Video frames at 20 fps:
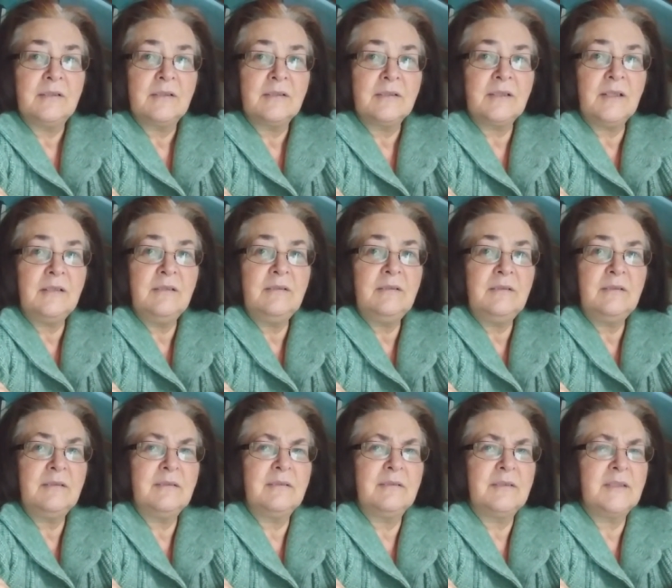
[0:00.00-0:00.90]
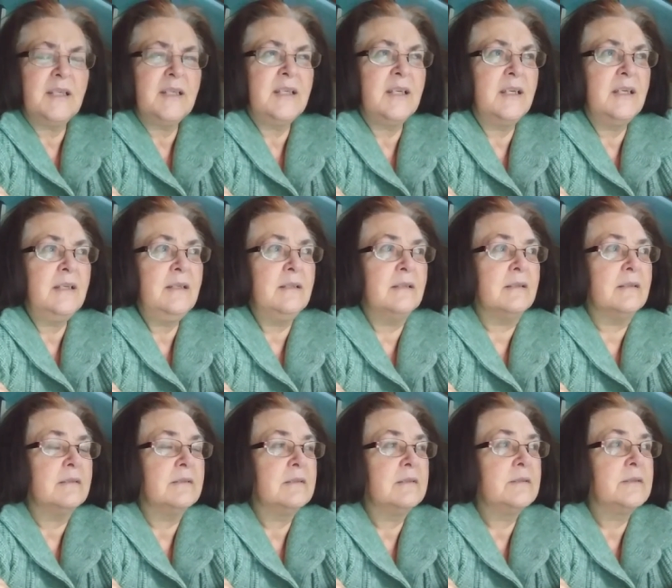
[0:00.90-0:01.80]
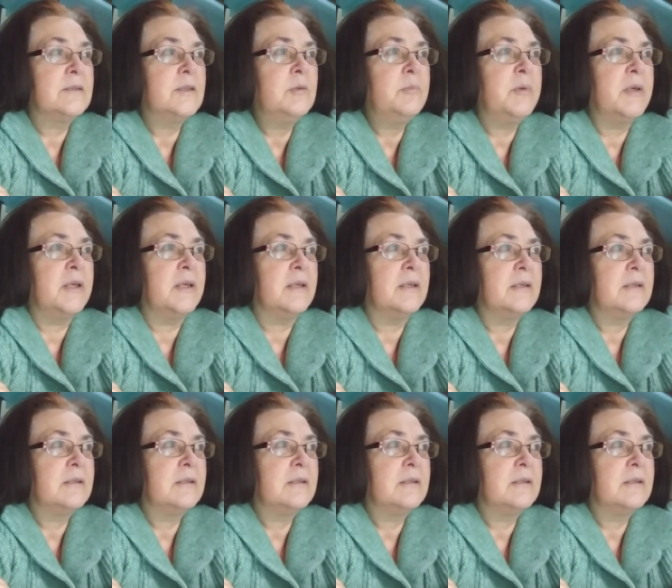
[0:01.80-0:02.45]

So take a hint and stop it.